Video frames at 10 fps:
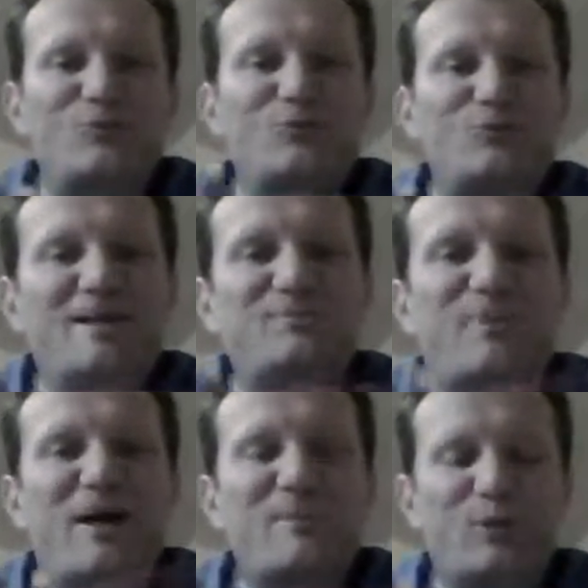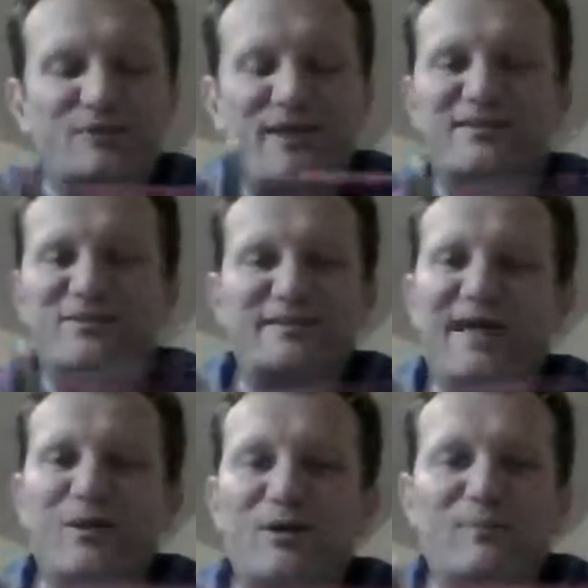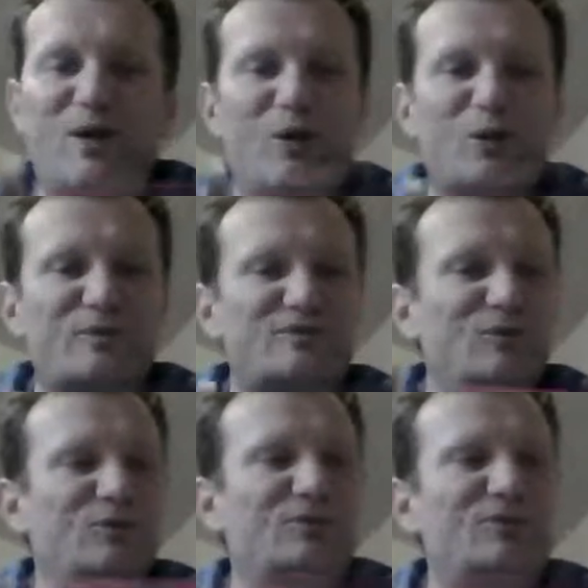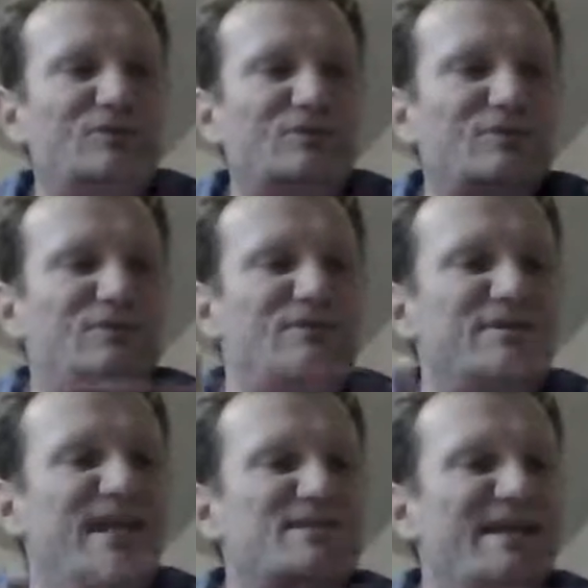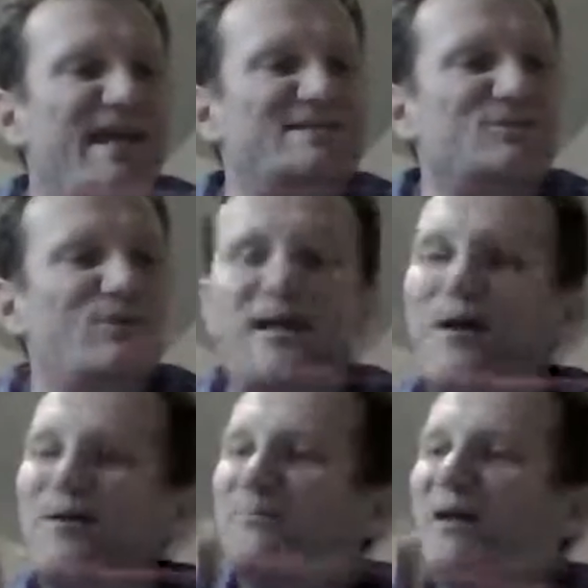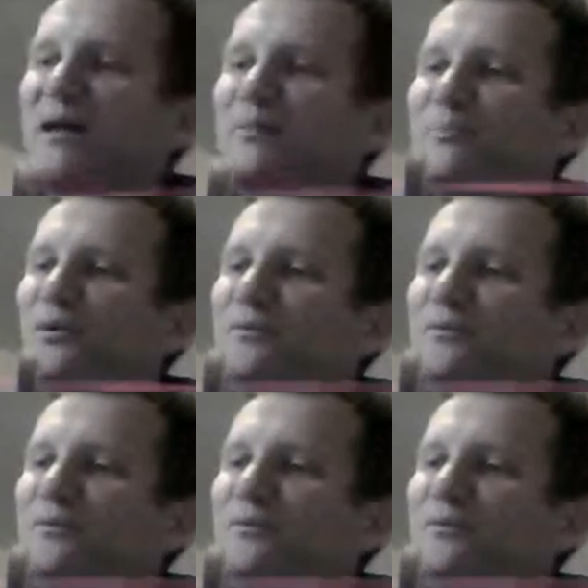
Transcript: Read PowerPoints. I dare them, I always do. Teach a lesson without the PowerPoint.